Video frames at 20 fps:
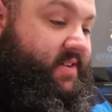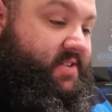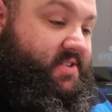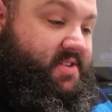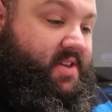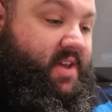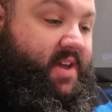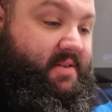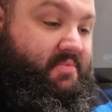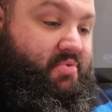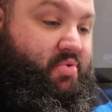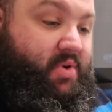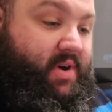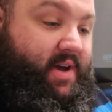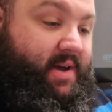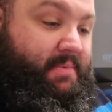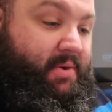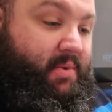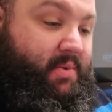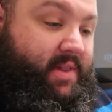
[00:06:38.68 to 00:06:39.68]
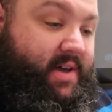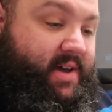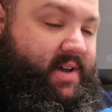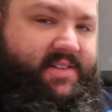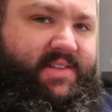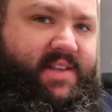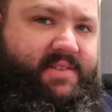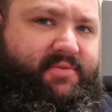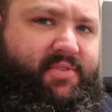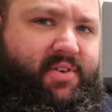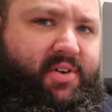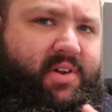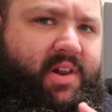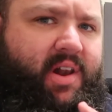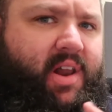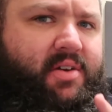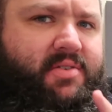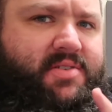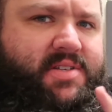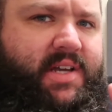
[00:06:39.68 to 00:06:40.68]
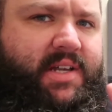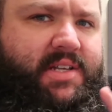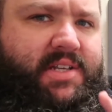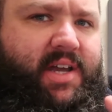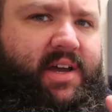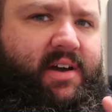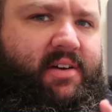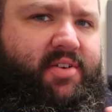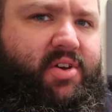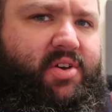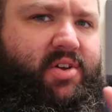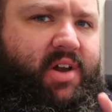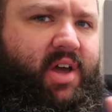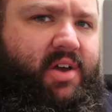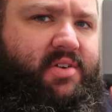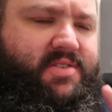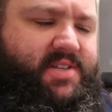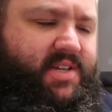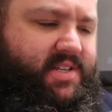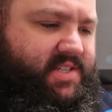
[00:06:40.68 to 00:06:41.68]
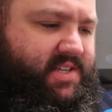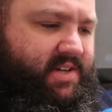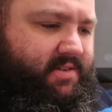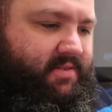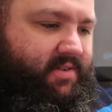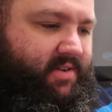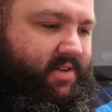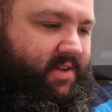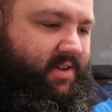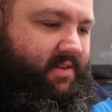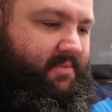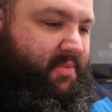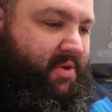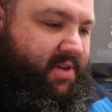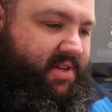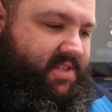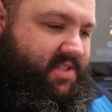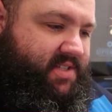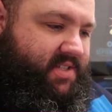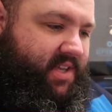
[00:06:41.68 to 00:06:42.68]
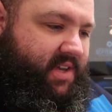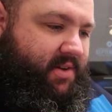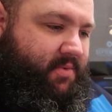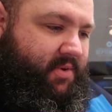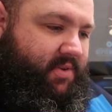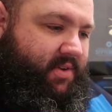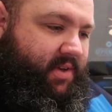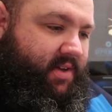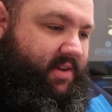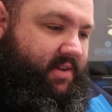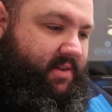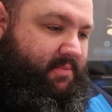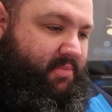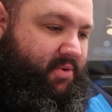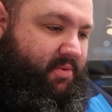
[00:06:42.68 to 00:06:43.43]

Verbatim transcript: So yeah, I'm quite happy with that. I didn't find a Lotad yet. I've heard Lotads out, but I didn't see one yet.